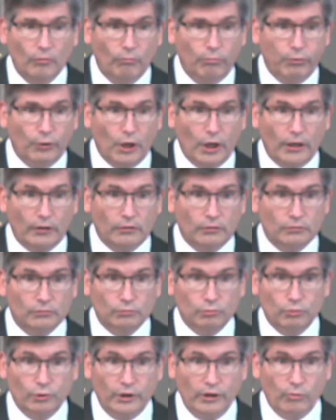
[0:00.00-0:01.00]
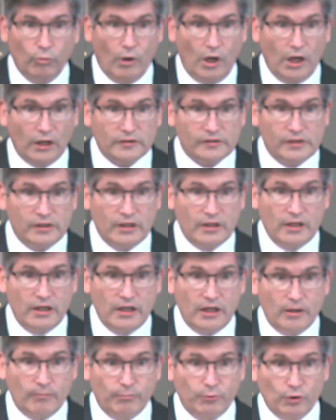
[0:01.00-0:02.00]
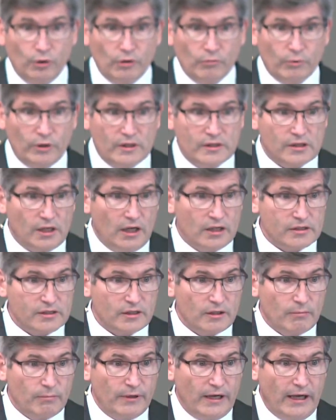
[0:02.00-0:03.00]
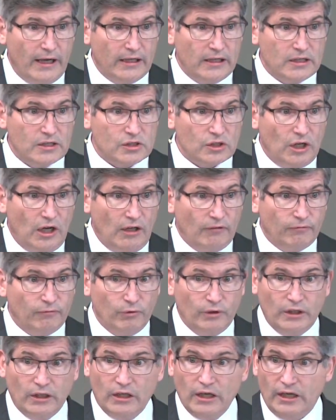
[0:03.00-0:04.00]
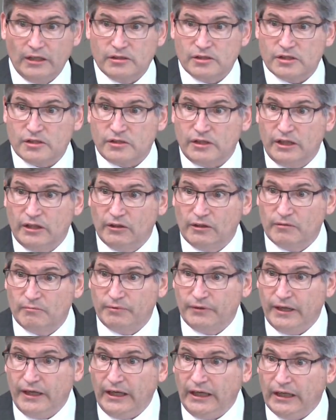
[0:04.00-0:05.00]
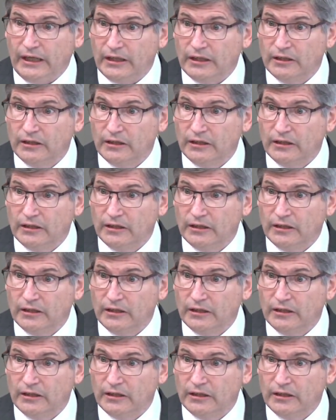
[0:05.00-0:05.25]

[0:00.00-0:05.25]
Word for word: But we walked into the airport, we tossed our baggage off, we got straight on the plane.